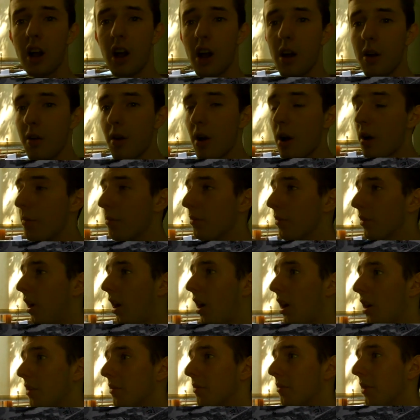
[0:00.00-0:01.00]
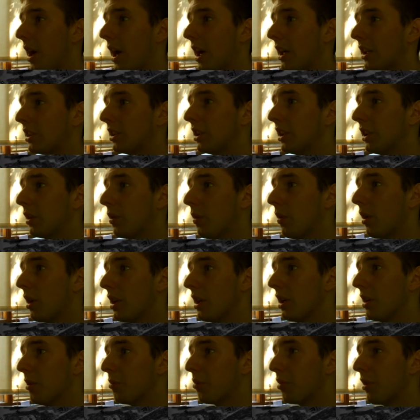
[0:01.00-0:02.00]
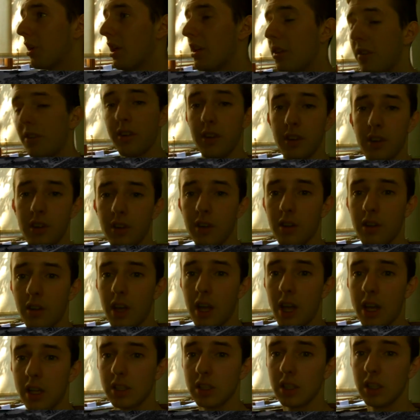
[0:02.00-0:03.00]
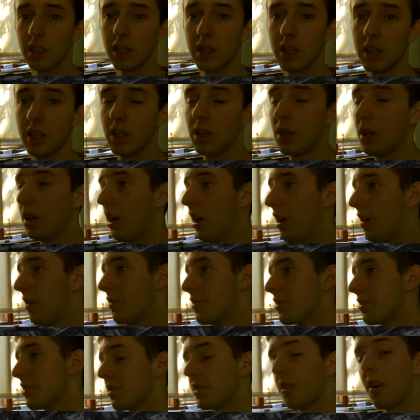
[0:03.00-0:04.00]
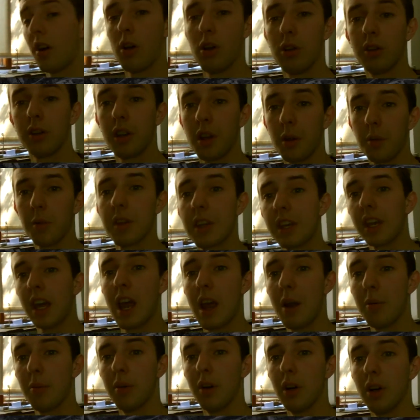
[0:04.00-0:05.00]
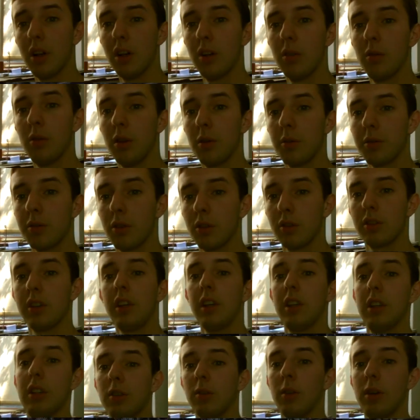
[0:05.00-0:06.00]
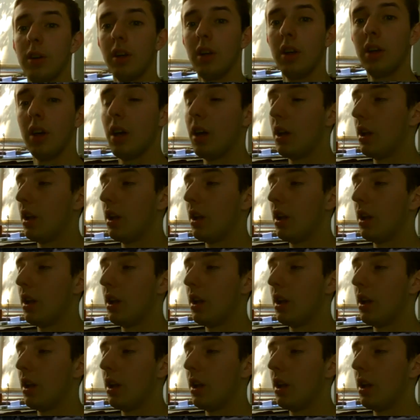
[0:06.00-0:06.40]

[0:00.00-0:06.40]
I'm actually quite impressed. Actually, I'm just holding up the camera while I'm talking into it.